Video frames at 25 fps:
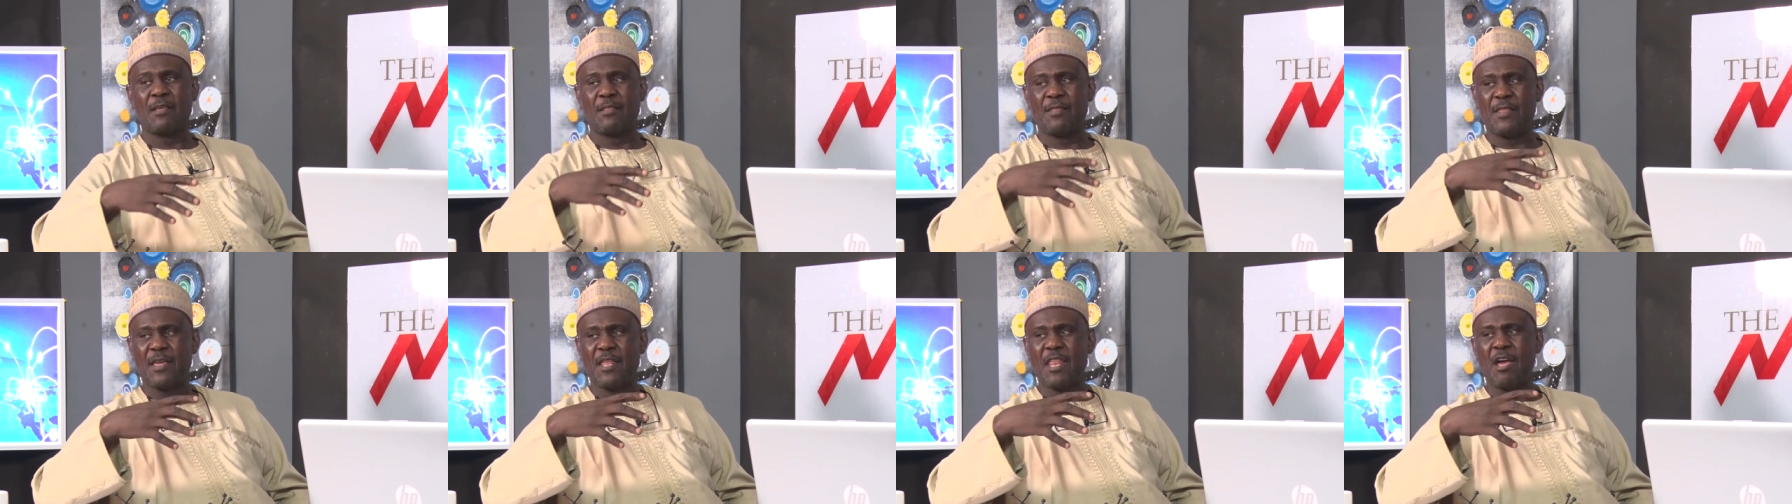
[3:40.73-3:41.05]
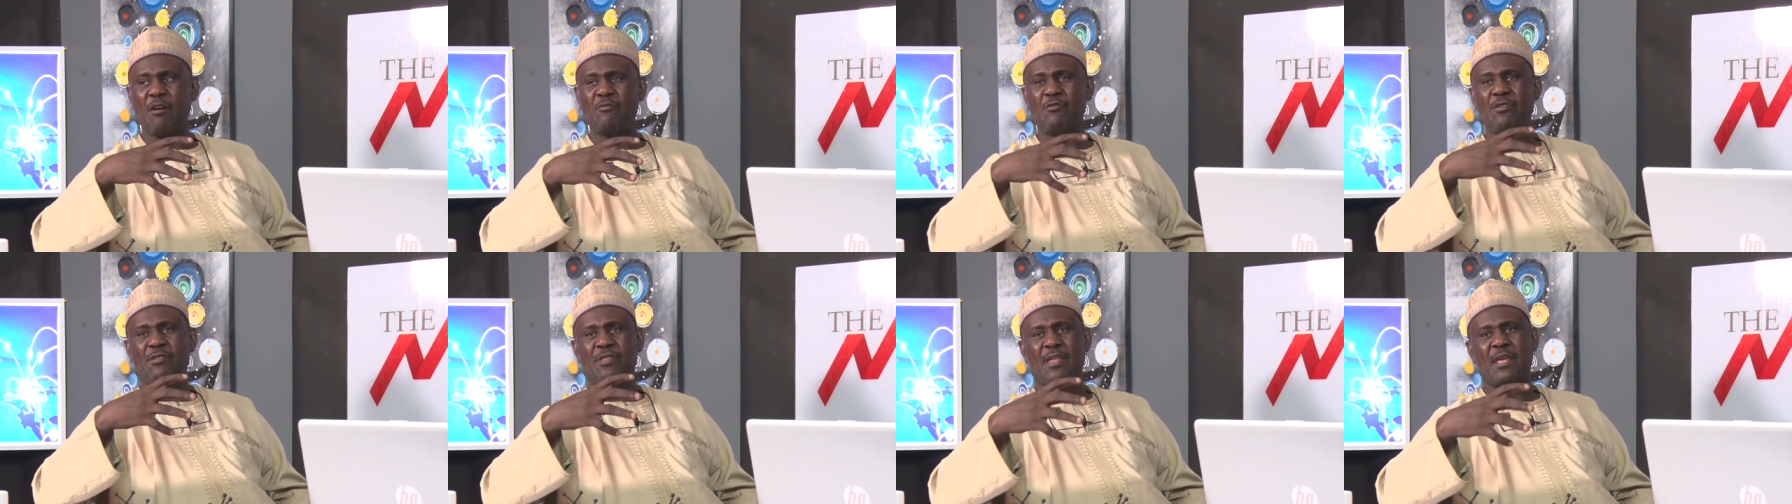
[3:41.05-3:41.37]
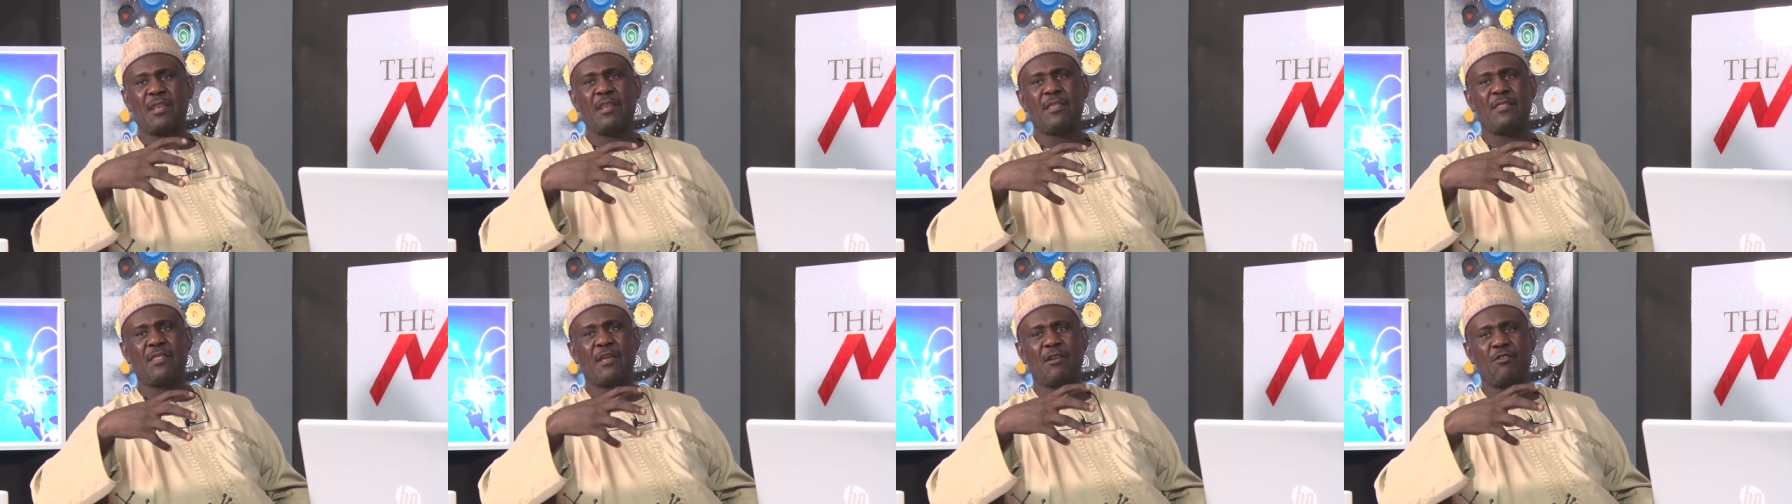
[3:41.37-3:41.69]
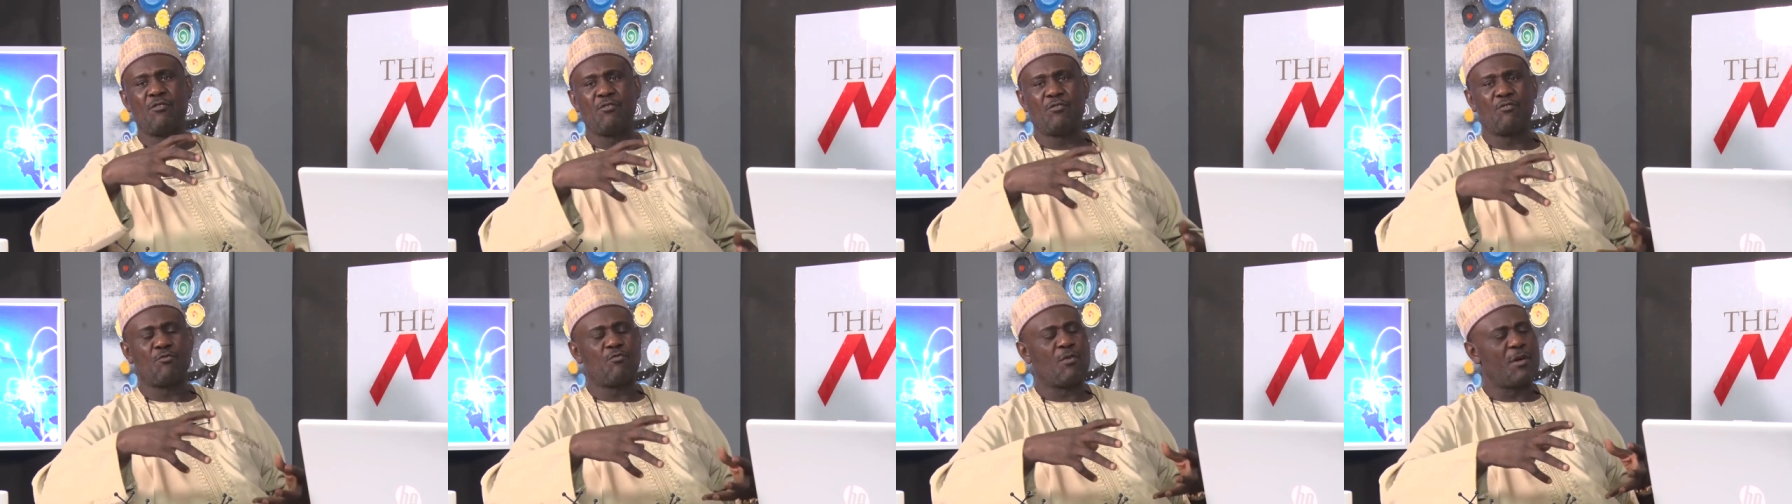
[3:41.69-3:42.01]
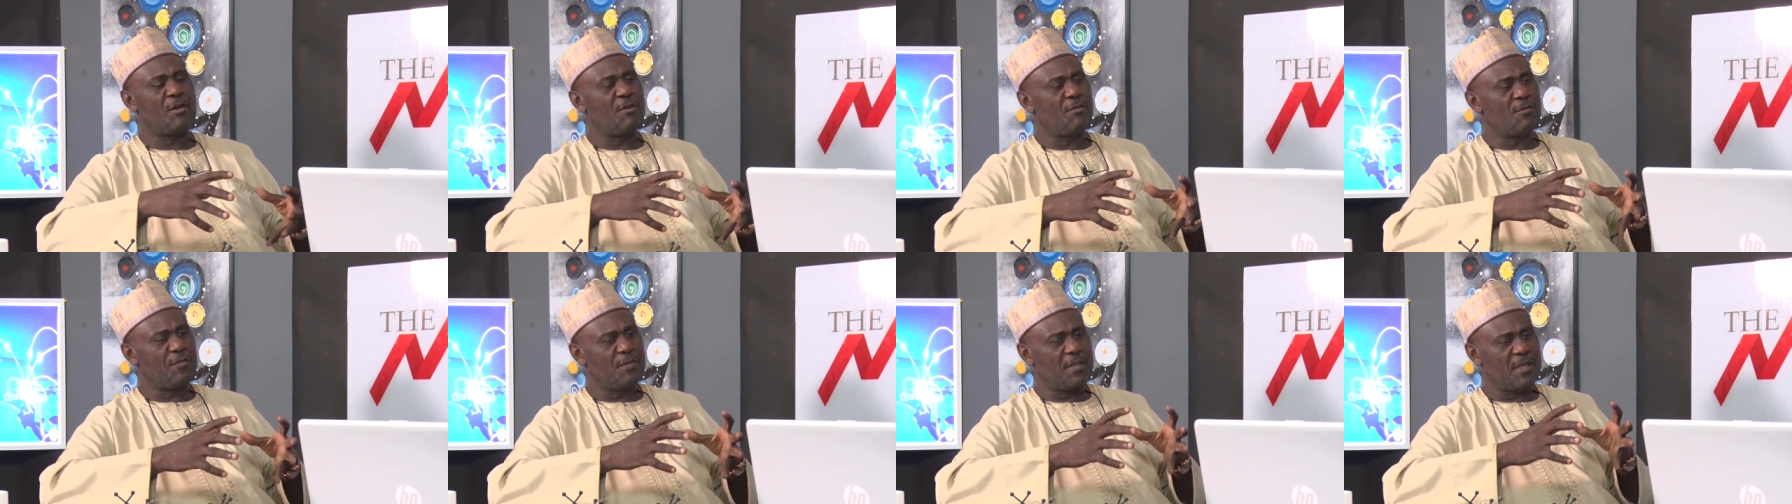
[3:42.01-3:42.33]
they now decided that, look,
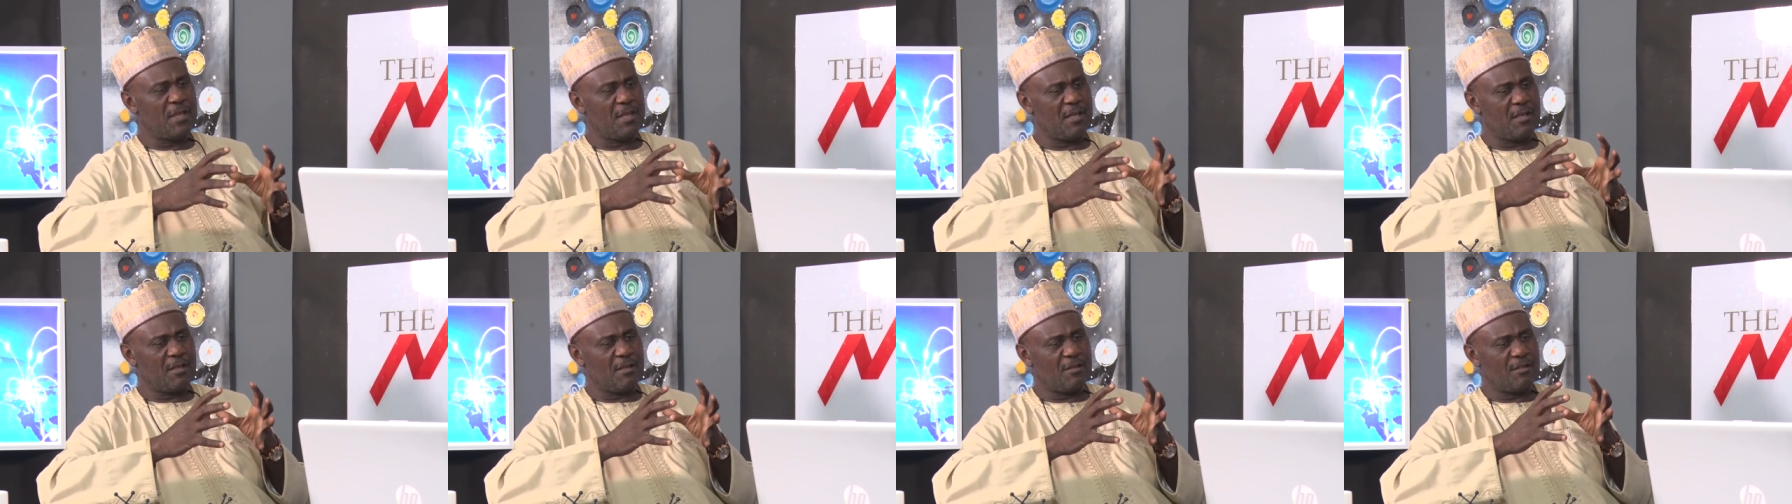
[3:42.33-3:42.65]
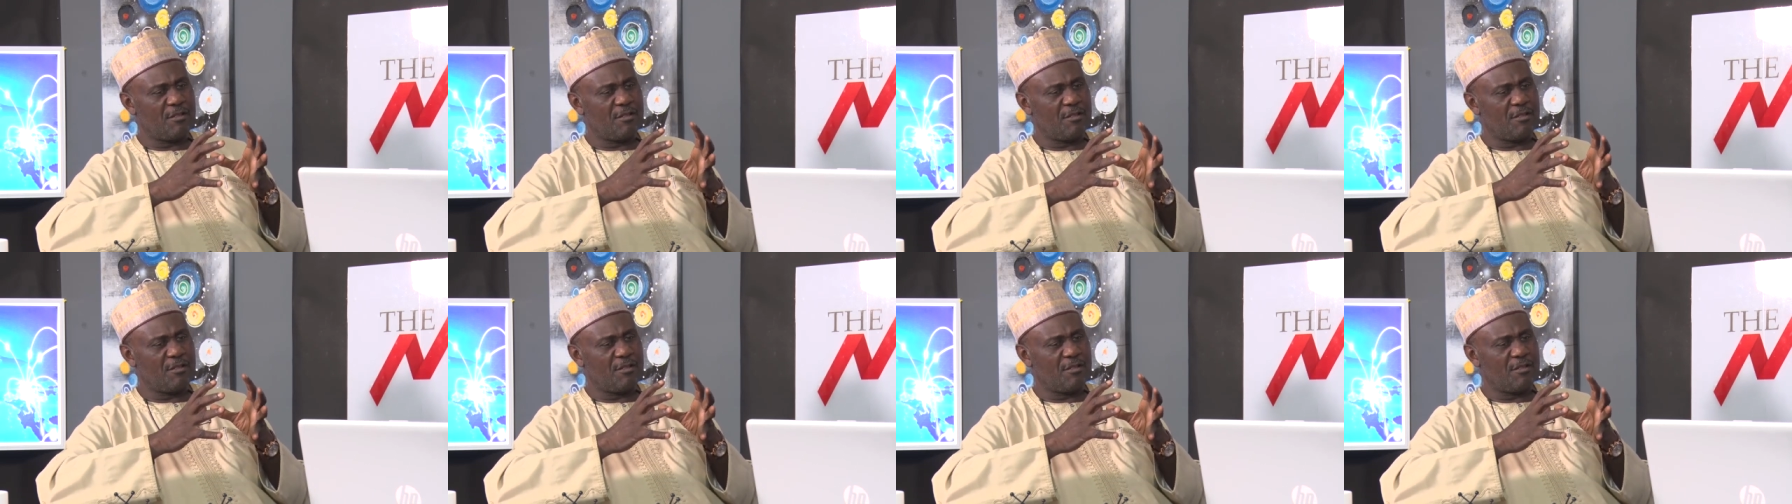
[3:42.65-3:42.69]
one of the